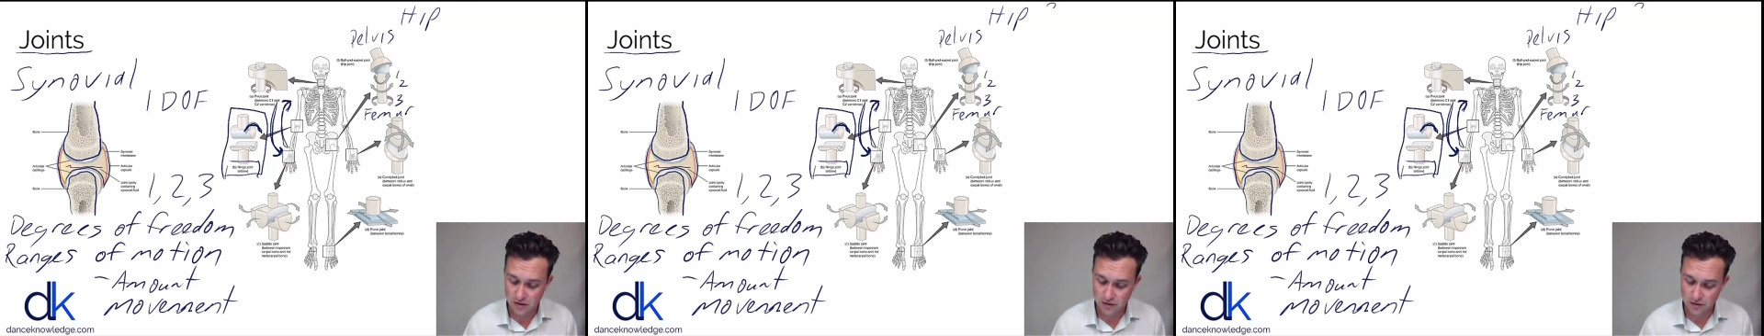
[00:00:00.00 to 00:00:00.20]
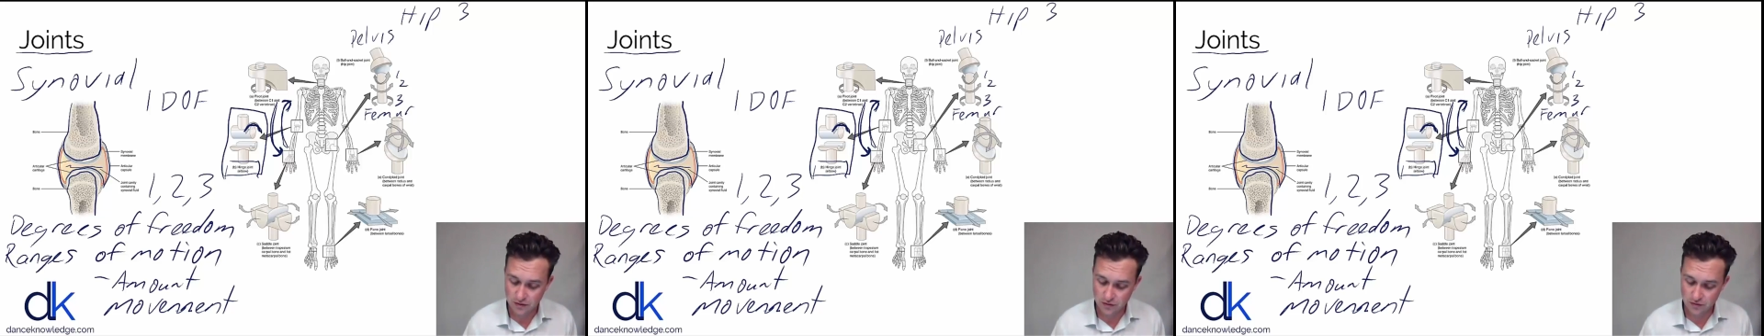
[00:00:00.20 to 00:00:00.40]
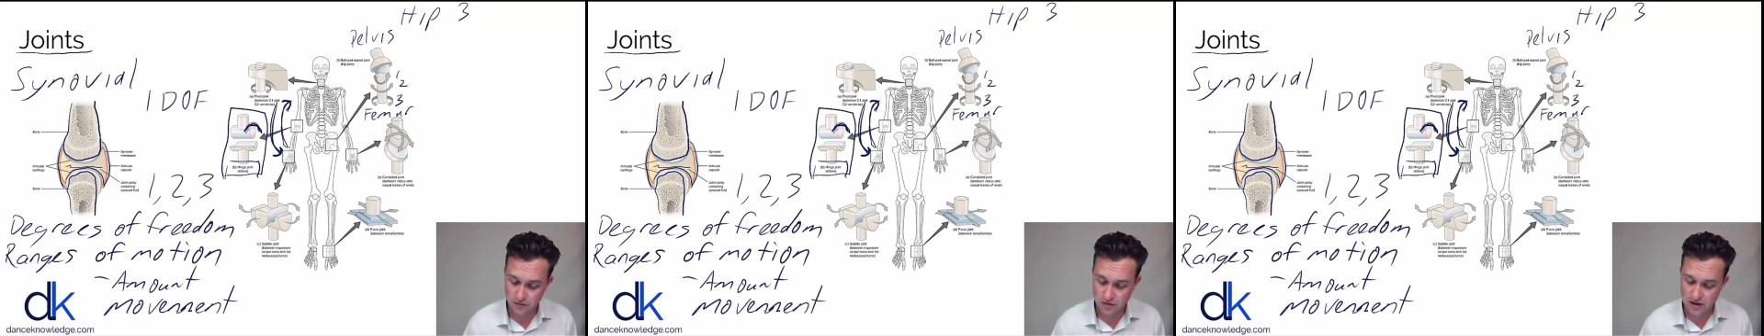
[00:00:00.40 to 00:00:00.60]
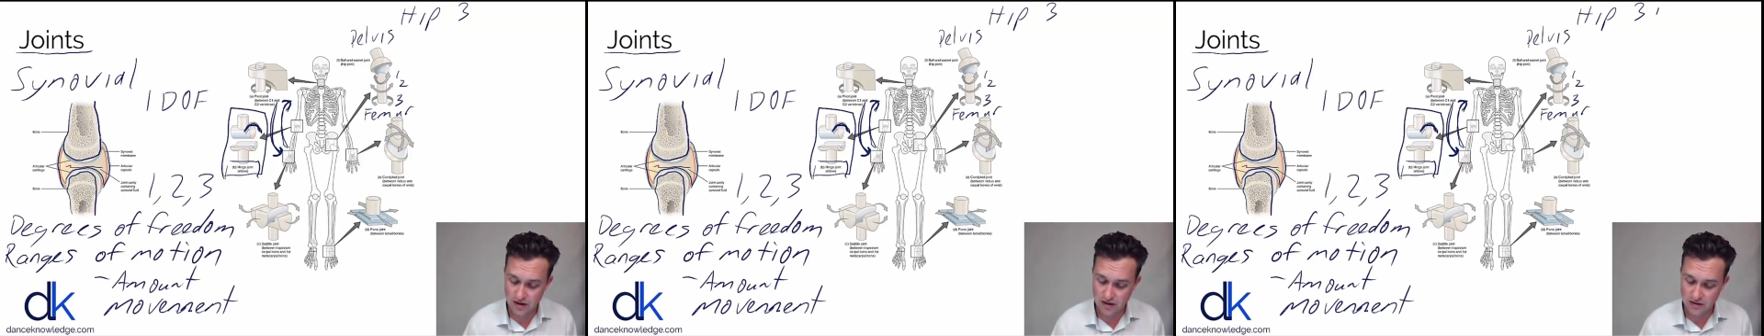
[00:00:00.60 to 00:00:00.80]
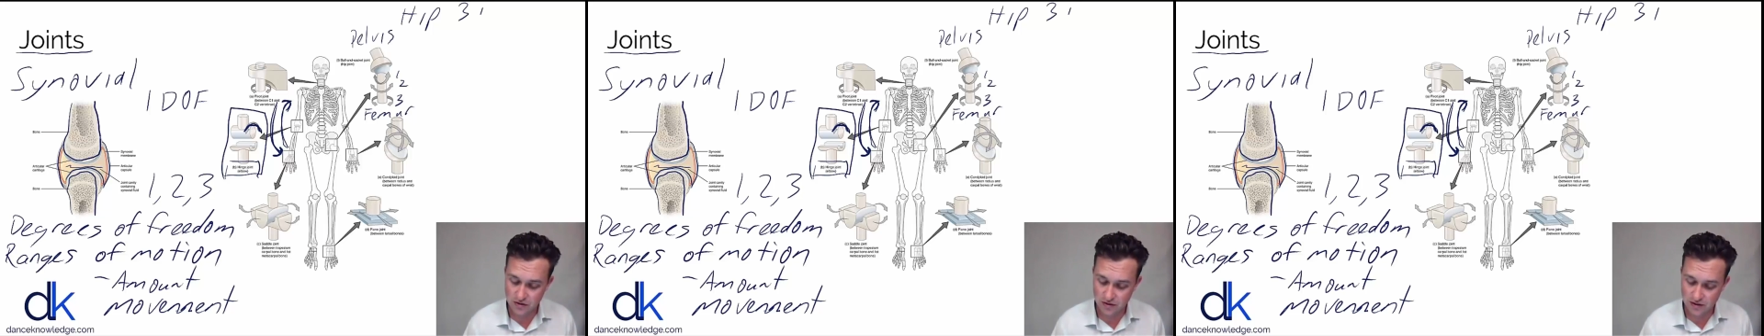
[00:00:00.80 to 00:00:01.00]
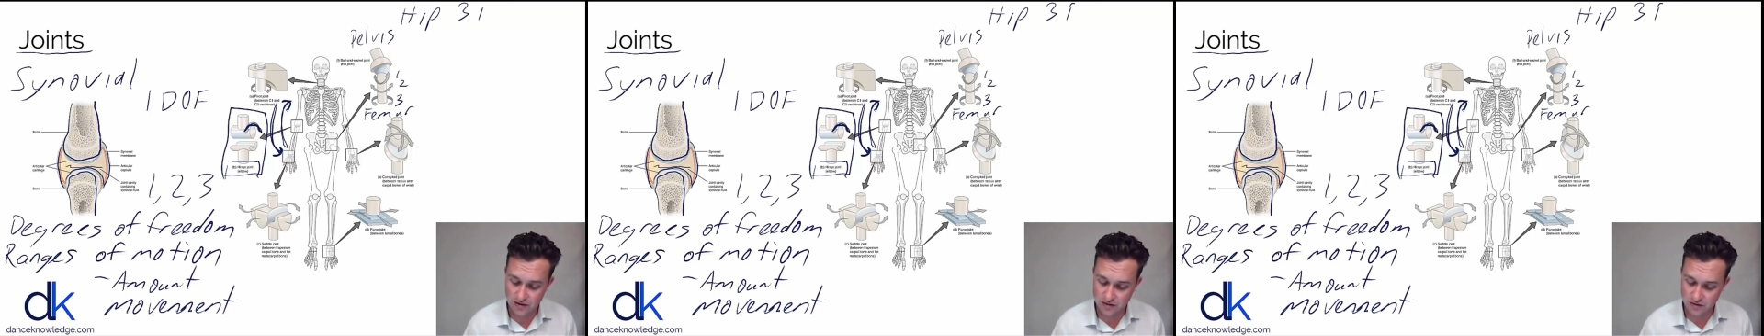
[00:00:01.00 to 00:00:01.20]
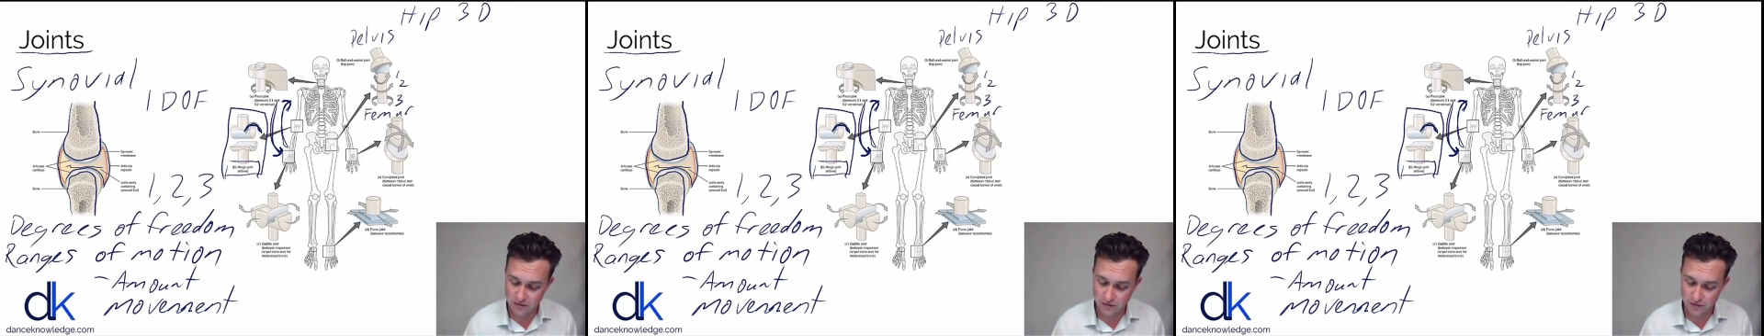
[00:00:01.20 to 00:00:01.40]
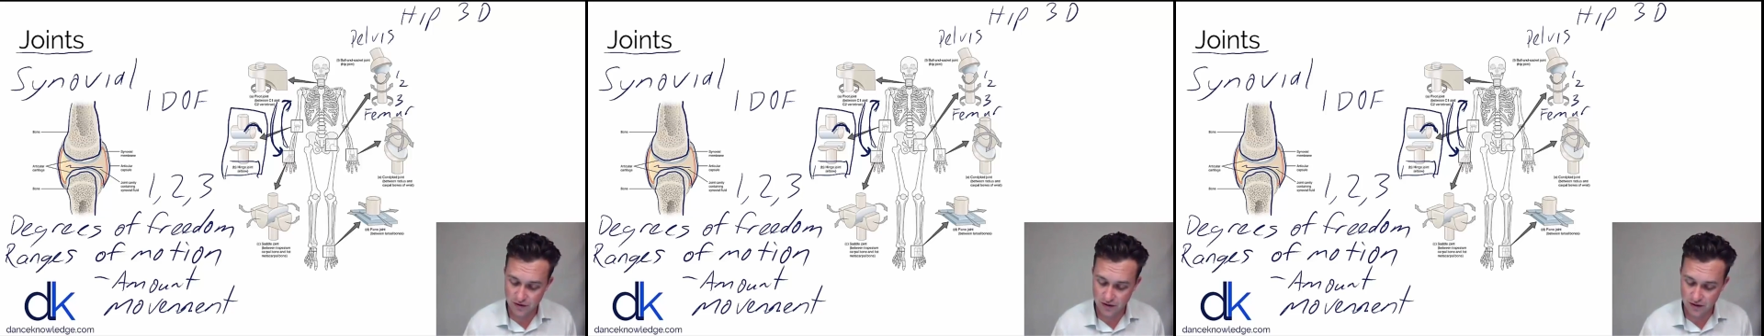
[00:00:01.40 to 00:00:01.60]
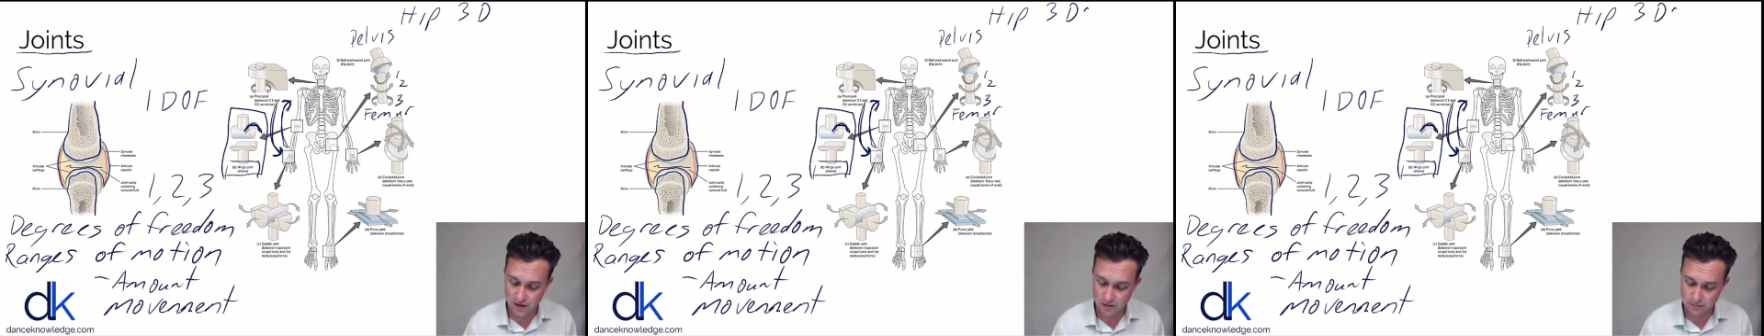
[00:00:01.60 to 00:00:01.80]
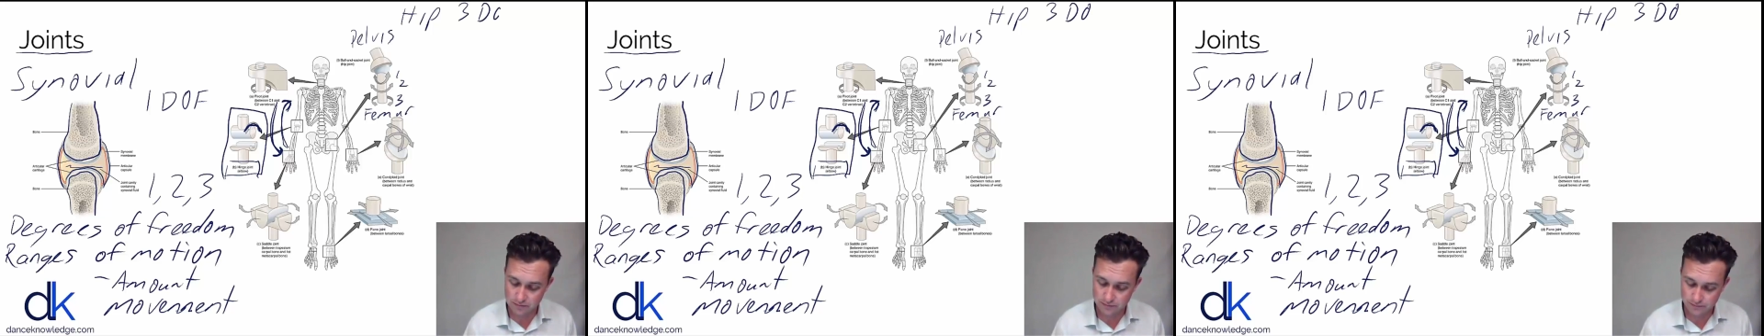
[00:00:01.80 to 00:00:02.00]
3 degrees of
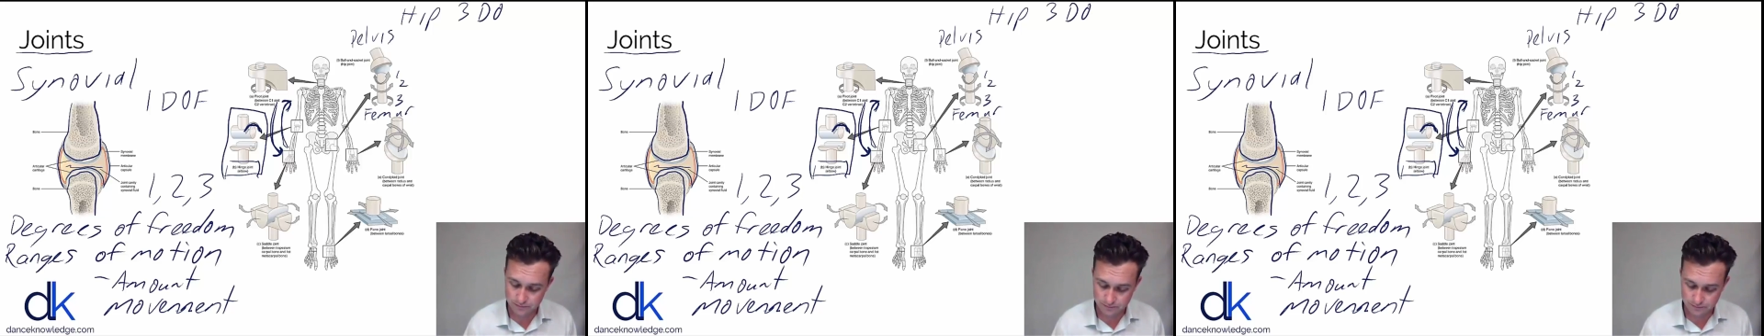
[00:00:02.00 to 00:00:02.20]
freedom.